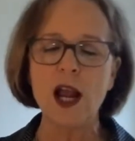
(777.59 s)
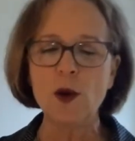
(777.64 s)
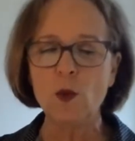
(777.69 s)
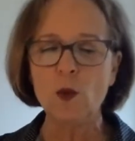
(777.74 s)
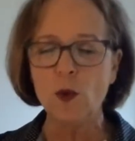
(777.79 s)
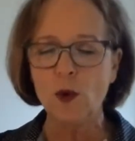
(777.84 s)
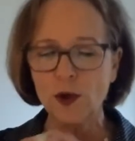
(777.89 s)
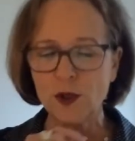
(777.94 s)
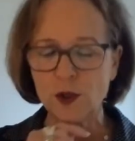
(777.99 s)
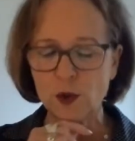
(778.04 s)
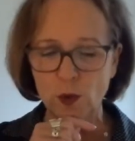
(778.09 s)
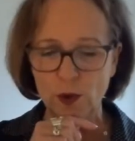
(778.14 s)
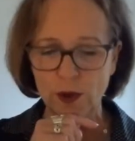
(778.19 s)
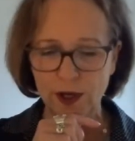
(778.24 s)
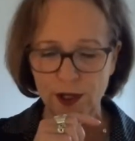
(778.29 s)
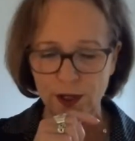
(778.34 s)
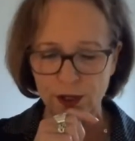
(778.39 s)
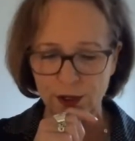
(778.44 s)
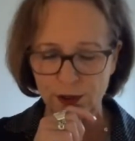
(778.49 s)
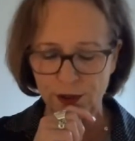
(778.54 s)
I worked
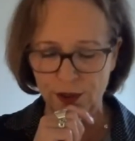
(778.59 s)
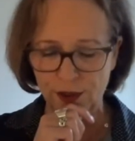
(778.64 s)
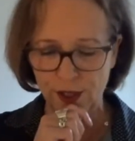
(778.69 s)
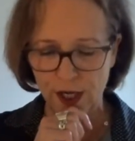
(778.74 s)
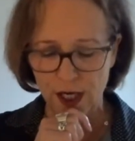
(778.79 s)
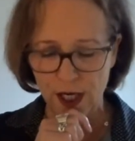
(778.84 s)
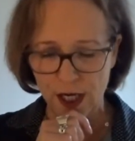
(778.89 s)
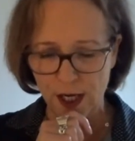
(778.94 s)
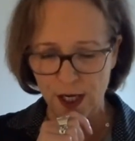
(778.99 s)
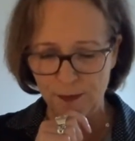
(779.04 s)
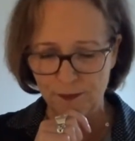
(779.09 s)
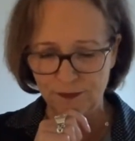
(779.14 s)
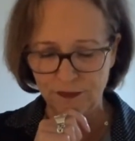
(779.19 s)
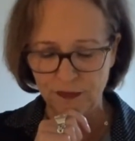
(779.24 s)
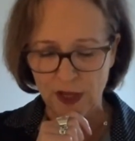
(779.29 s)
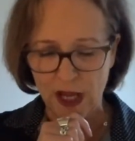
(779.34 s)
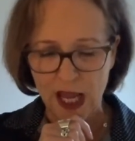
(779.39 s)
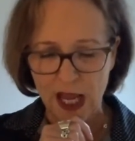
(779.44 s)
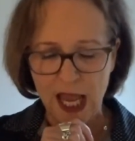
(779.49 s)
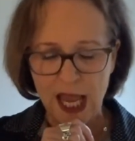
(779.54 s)
with
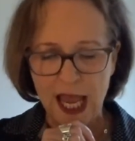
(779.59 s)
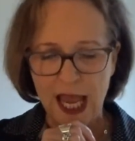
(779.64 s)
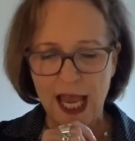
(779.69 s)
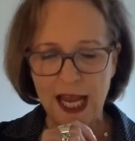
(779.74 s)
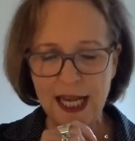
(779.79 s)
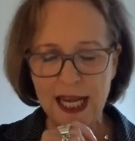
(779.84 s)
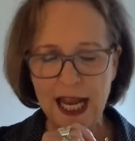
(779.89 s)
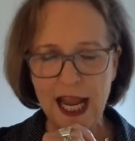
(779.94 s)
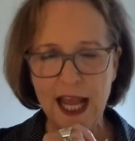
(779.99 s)
an